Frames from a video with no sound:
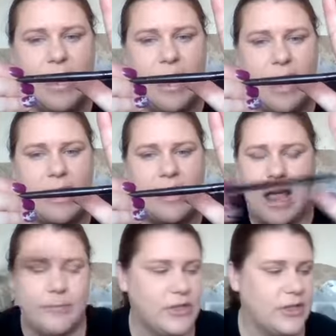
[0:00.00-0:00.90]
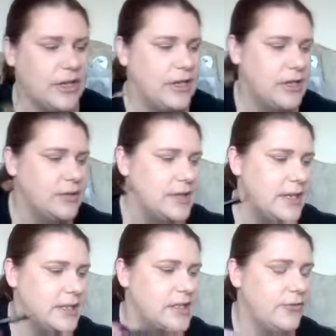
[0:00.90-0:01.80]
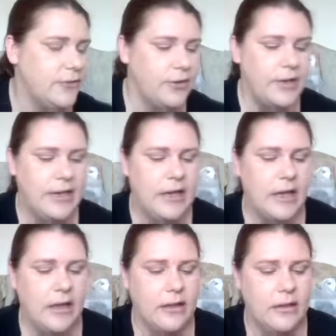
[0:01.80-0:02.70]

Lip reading: and I'm just going to use this for the